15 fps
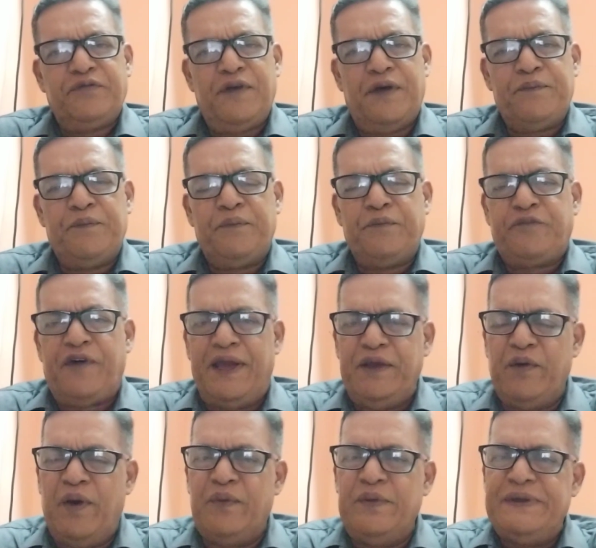from
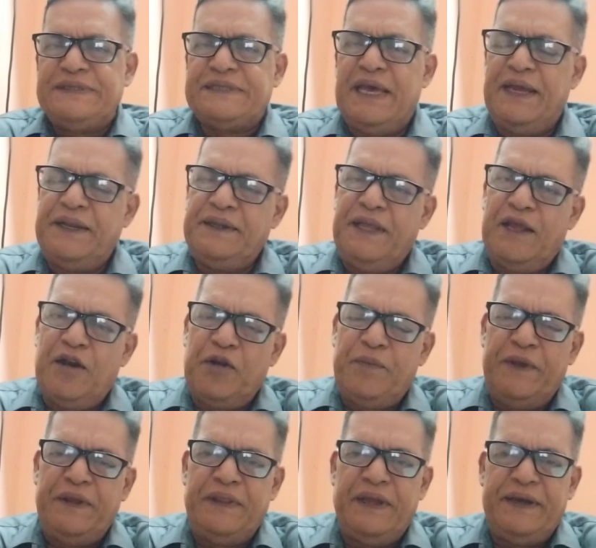5 hours, and there will
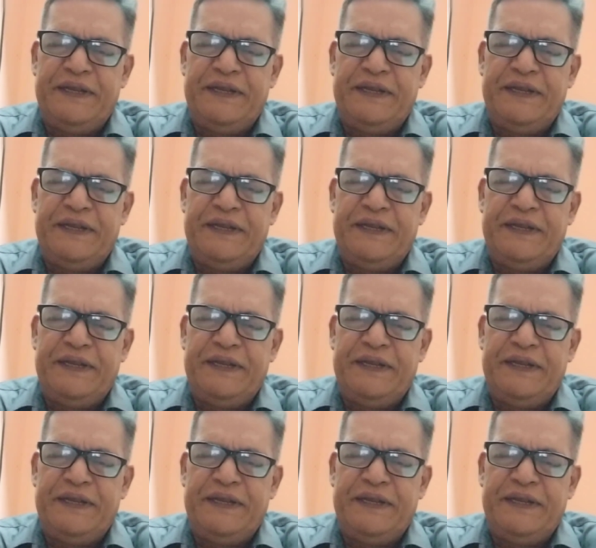be the